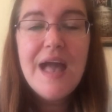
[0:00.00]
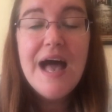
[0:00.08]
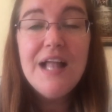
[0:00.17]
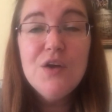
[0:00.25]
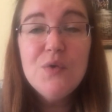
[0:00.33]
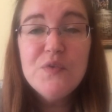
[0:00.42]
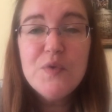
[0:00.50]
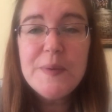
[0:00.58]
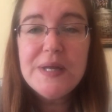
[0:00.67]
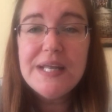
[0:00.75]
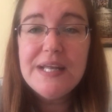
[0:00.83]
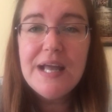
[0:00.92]
Hello
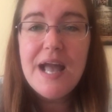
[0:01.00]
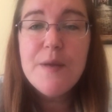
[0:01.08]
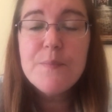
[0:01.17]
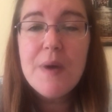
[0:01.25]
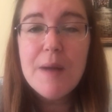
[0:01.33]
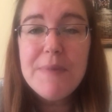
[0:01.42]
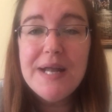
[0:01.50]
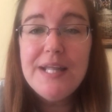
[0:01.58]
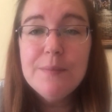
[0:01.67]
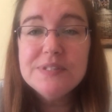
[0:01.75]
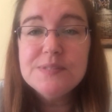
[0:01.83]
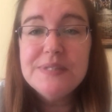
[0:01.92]
everybody, my
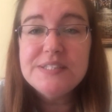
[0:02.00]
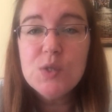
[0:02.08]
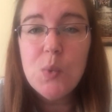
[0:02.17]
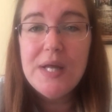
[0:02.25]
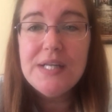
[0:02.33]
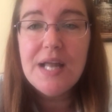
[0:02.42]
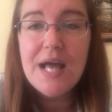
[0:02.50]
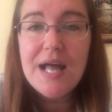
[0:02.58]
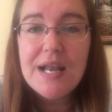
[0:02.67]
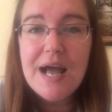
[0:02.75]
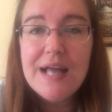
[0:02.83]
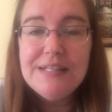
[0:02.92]
name is Miss Quinn
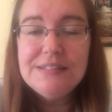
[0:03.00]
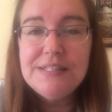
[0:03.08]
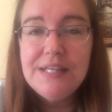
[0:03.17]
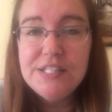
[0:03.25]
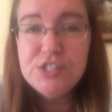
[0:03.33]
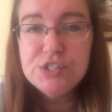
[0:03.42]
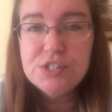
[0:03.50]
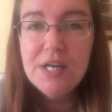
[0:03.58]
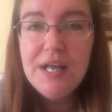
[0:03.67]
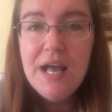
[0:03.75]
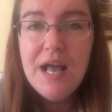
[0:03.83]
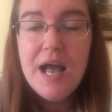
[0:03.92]
and I teach
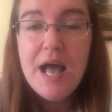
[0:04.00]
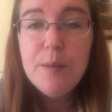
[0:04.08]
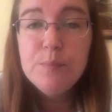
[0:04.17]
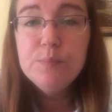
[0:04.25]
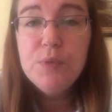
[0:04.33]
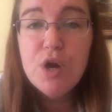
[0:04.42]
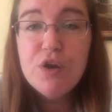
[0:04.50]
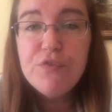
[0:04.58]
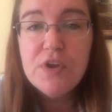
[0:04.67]
Learning